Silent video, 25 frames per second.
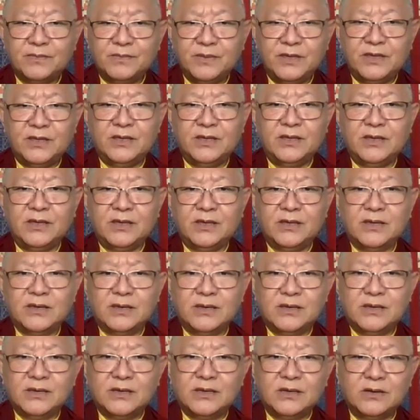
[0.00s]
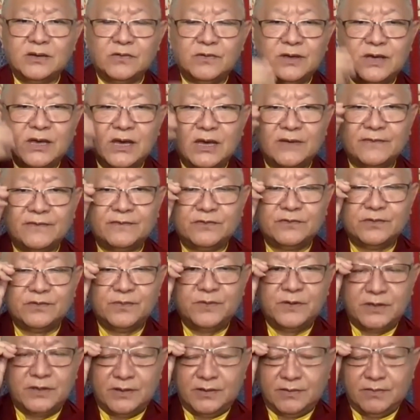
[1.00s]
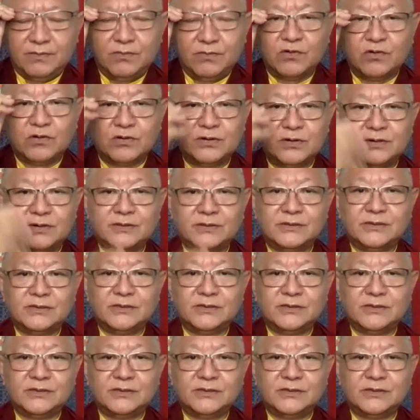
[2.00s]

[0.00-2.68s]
we have to be more,